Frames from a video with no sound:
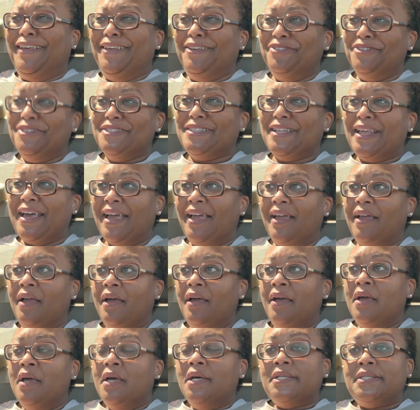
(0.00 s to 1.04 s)
He was like,
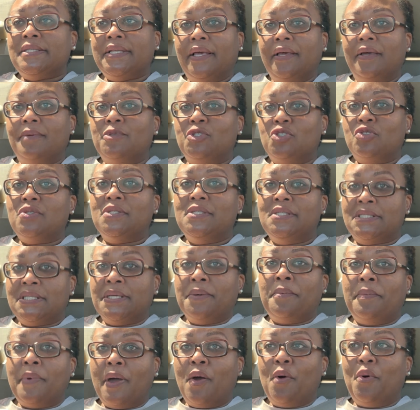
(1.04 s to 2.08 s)
Sam, did you eat
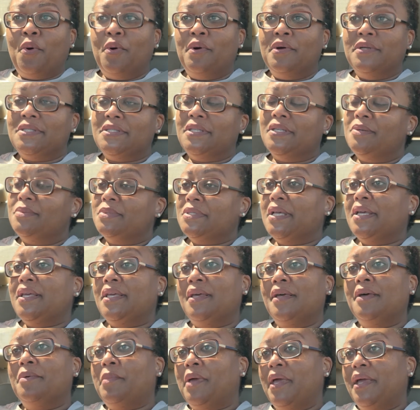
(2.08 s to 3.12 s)
some of my orange? Sam was like,
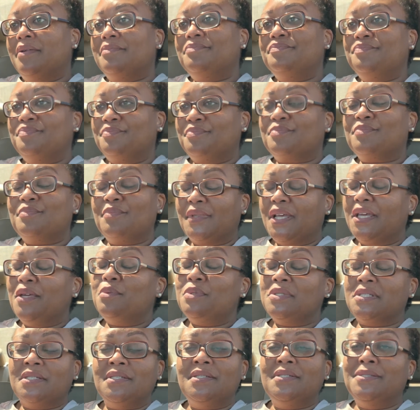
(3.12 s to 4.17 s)
yeah, man. It
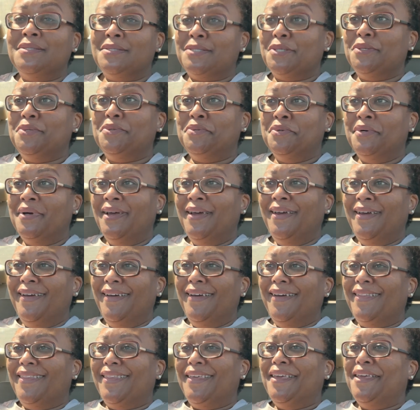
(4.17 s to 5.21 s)
was good too.
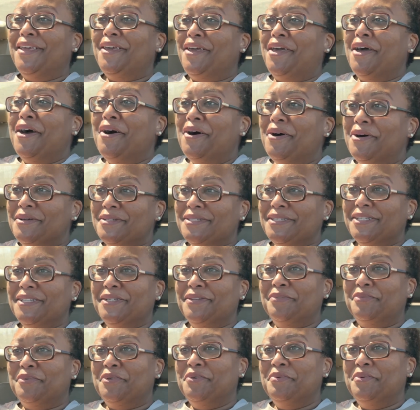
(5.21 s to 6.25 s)
And he goes in
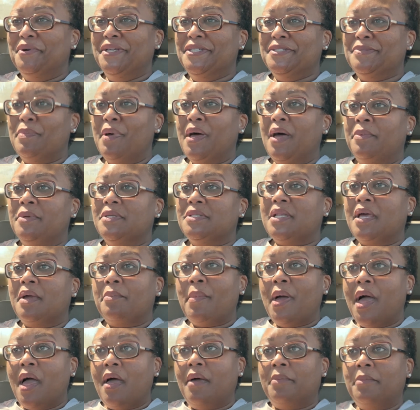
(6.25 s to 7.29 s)
the room with his mom. He's like,
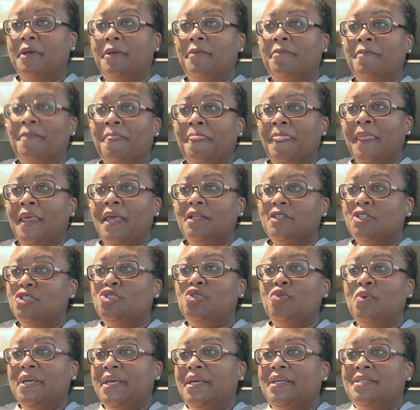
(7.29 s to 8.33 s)
Mom, did
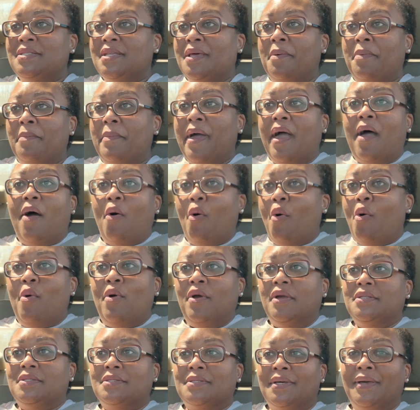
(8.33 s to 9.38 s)
you eat some of my
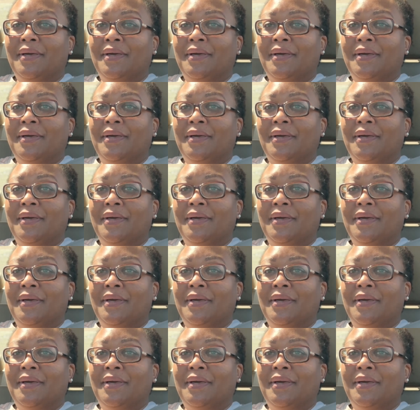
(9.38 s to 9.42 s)
orange?